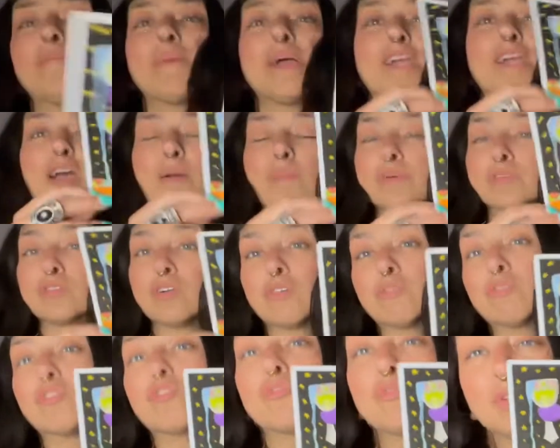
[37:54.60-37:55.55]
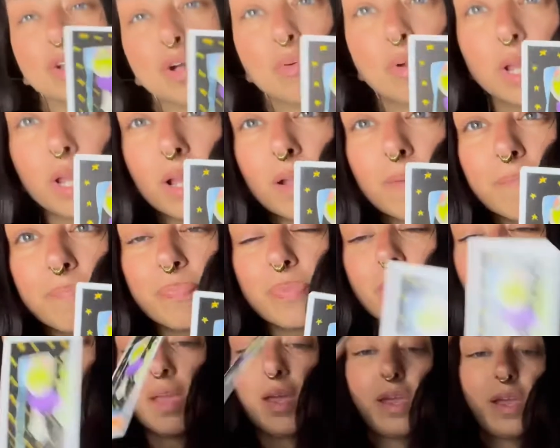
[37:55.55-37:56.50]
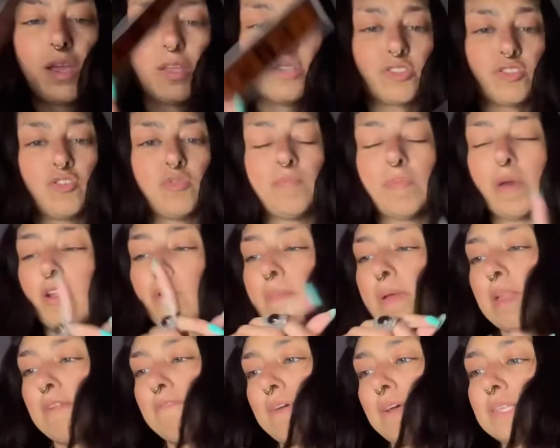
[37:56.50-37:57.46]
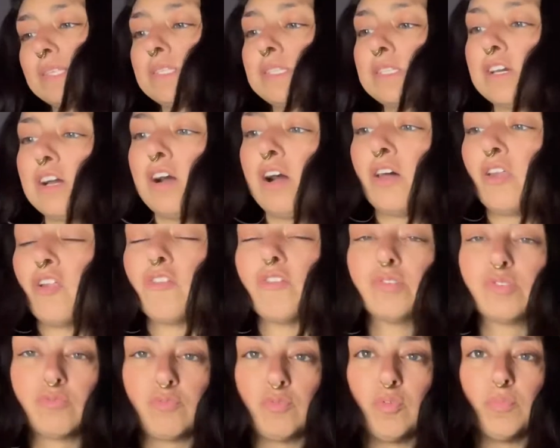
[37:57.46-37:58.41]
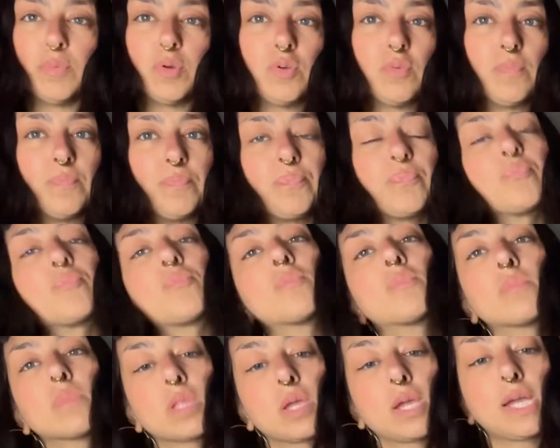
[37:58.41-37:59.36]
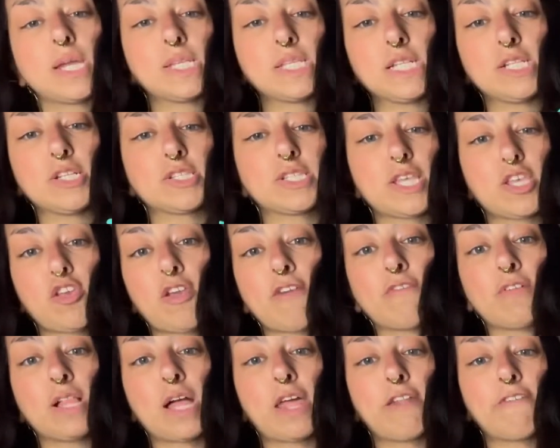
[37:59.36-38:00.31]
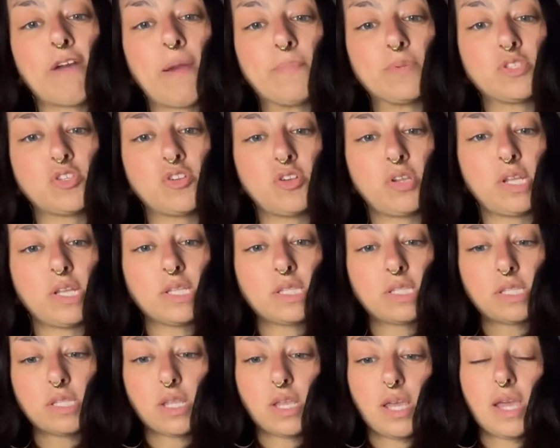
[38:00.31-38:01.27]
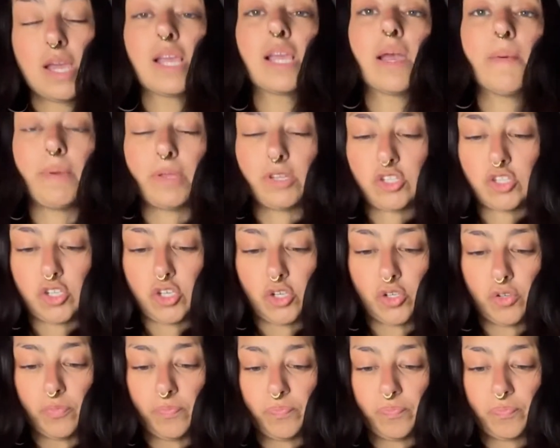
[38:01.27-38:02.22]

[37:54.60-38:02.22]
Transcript: My cup is overflowing. So better manifest under this full moon, because it looks like you have a lot of opportunities coming to you.